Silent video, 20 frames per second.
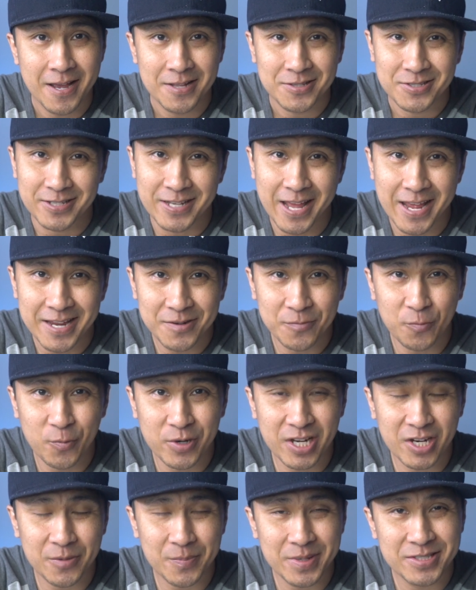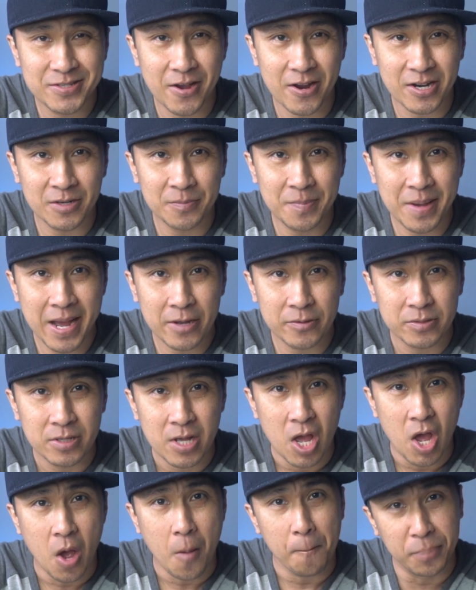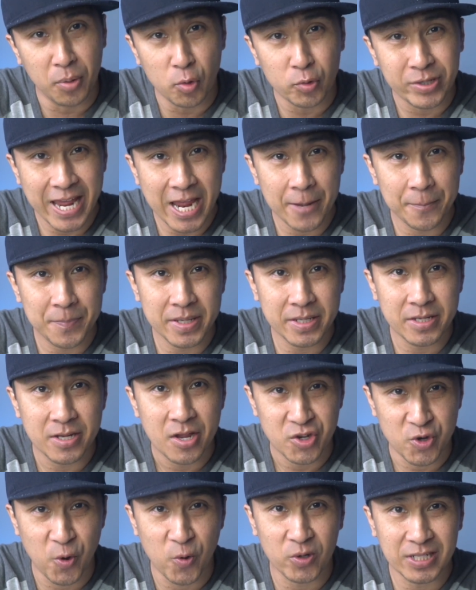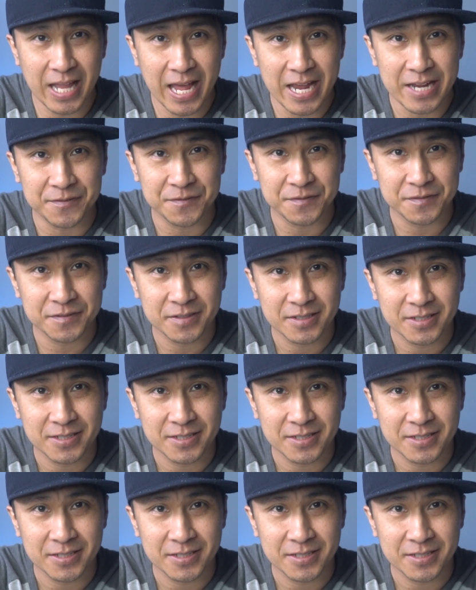Today we're going to be talking about boot camping your life.